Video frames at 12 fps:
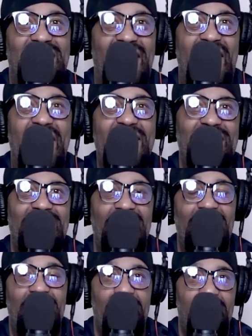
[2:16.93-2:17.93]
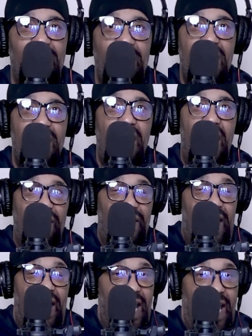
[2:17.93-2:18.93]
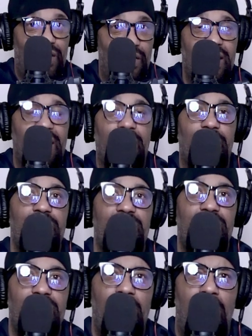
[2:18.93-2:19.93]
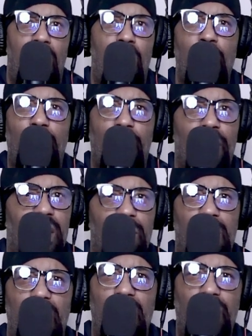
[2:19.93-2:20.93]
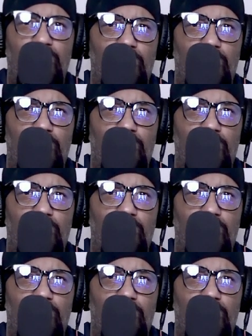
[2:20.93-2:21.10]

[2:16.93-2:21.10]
instant. And they have cheerleaders. Oh, girl, I'm going to hook you